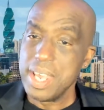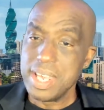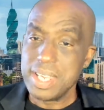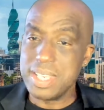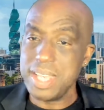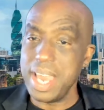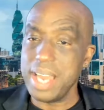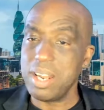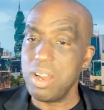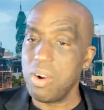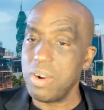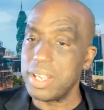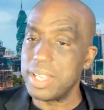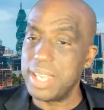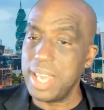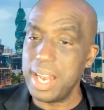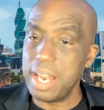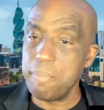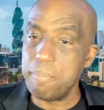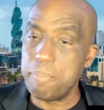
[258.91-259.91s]
yet are
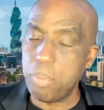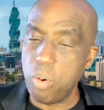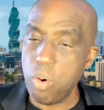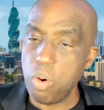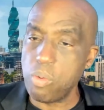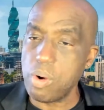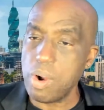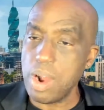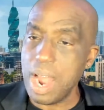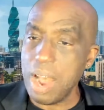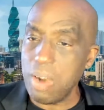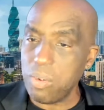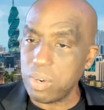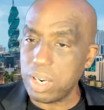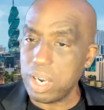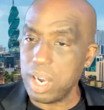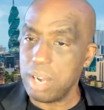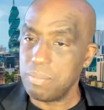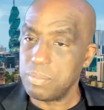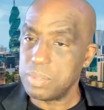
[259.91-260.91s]
getting poorer
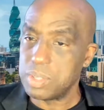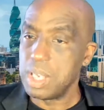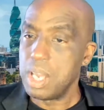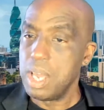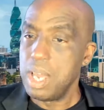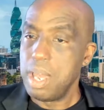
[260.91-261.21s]
outcomes.